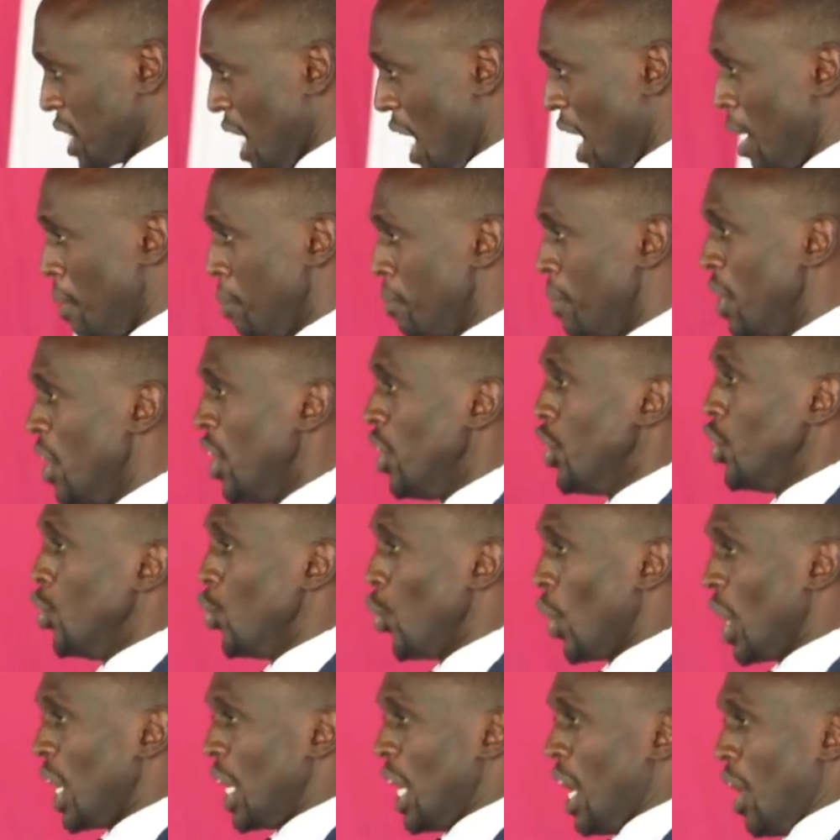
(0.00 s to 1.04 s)
time.
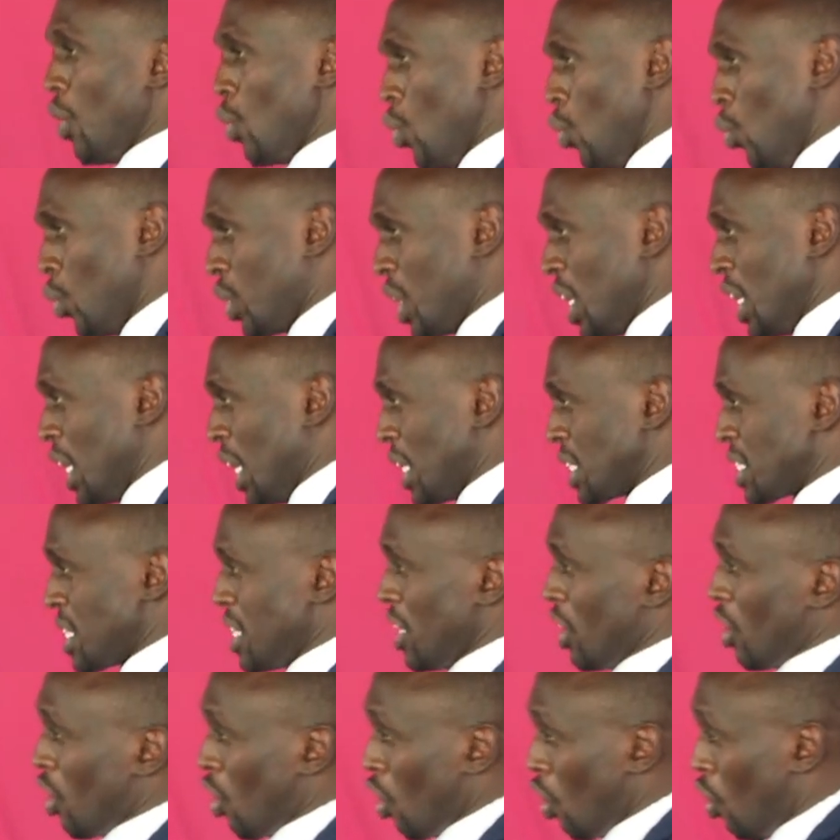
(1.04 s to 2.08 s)
You are now looking at
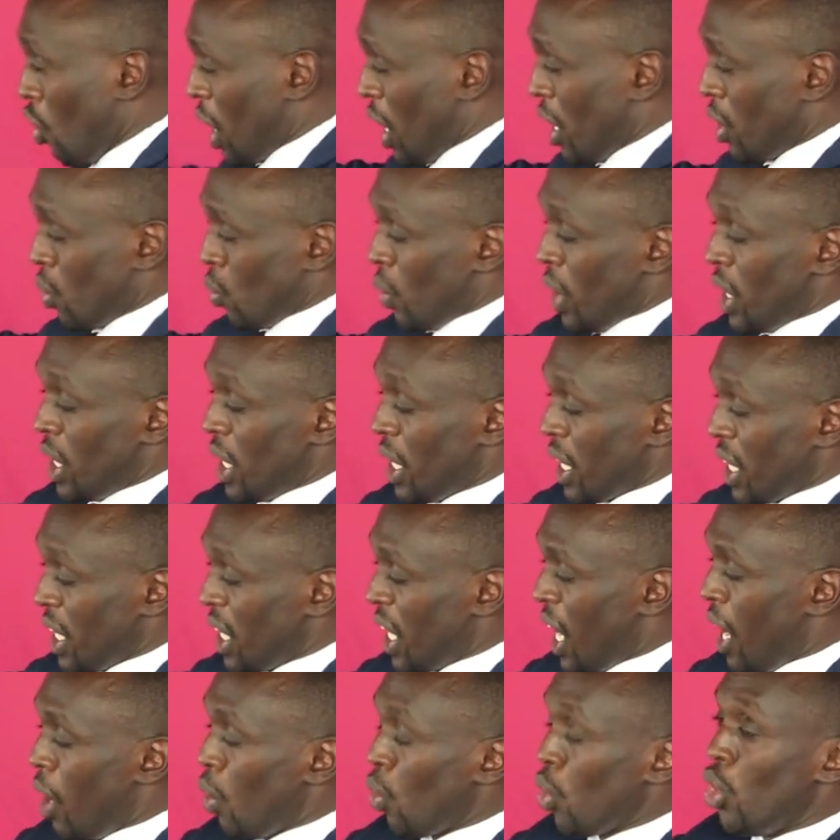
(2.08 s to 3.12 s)
the clock and
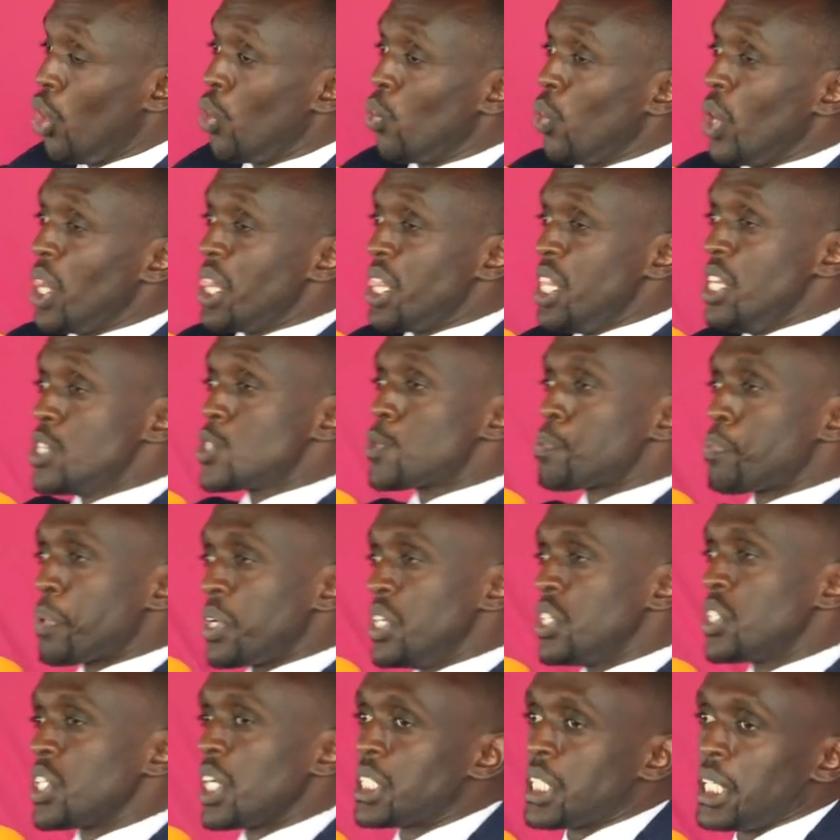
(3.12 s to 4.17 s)
wondering, how long will this
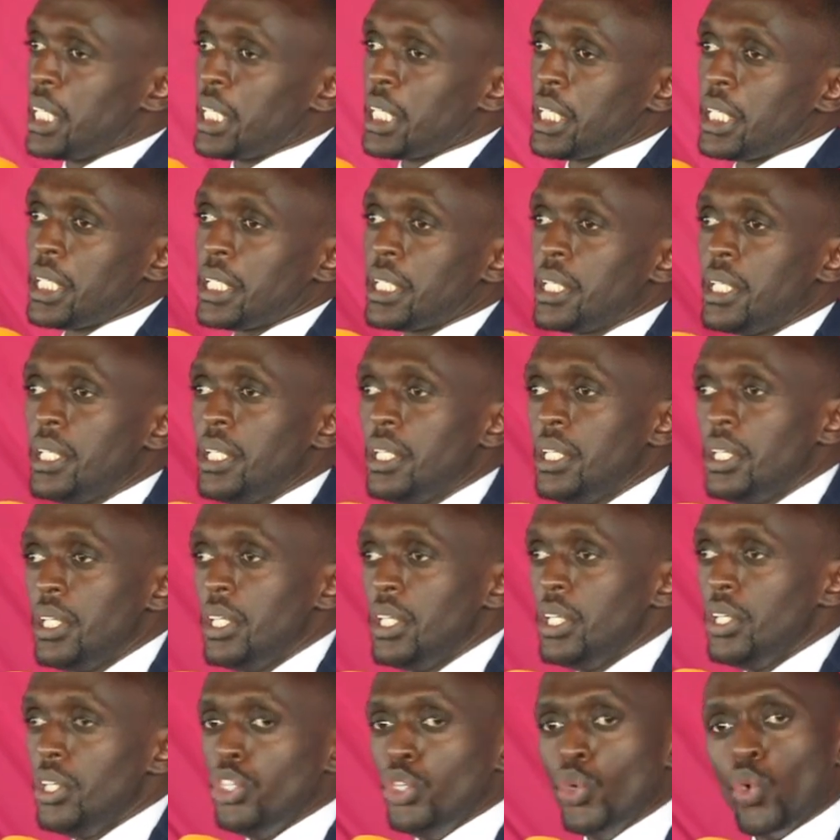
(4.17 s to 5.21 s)
preacher take?
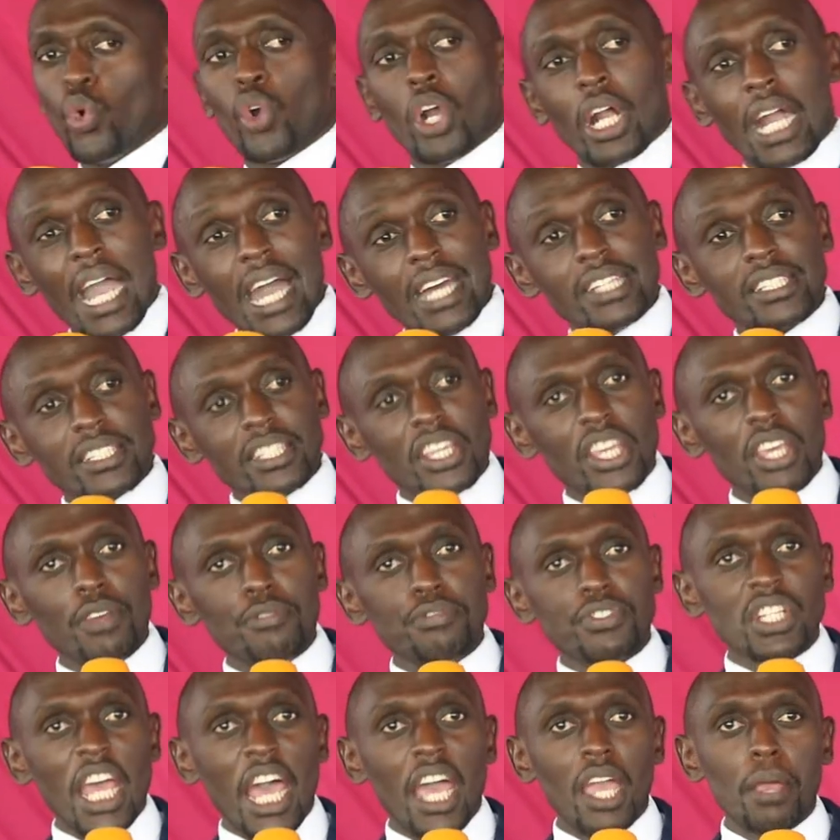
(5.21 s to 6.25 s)
You can't
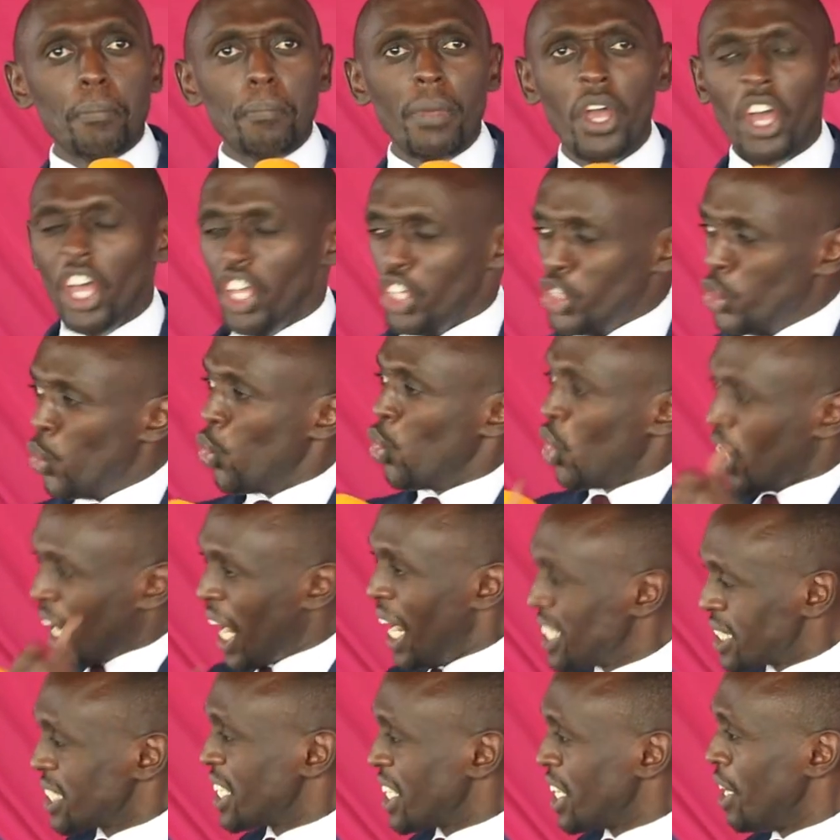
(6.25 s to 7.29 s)
give time, you
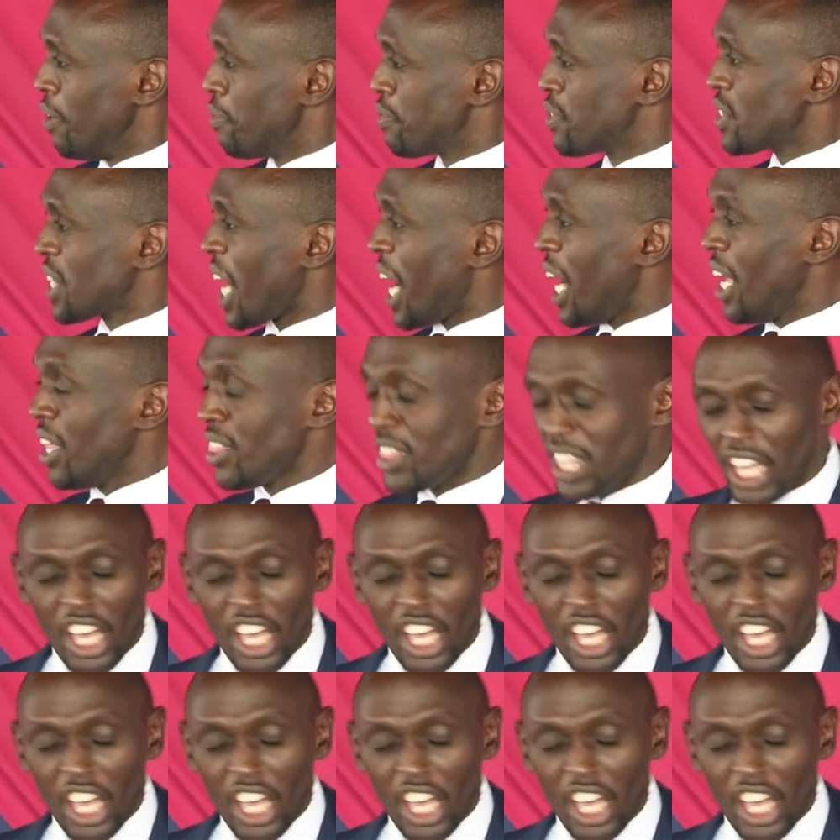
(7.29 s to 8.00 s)
can't give tithe,